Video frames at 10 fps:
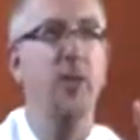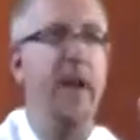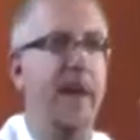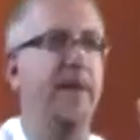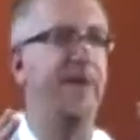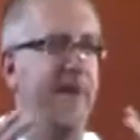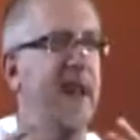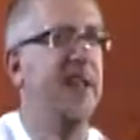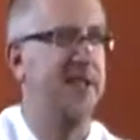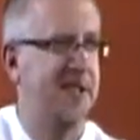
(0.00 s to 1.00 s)
we have to
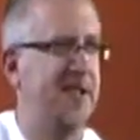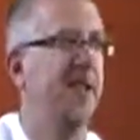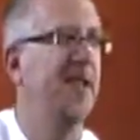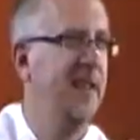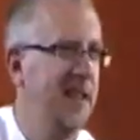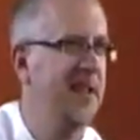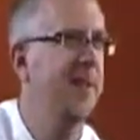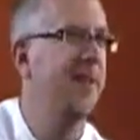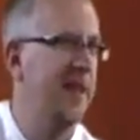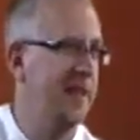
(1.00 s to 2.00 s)
face
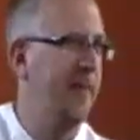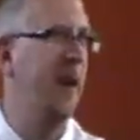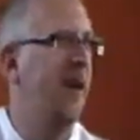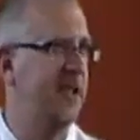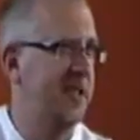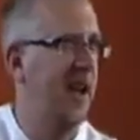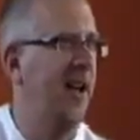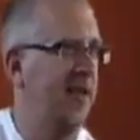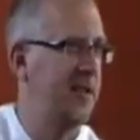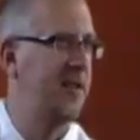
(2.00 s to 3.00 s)
some things about
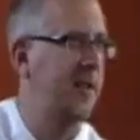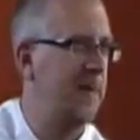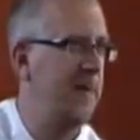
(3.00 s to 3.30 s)
ourselves.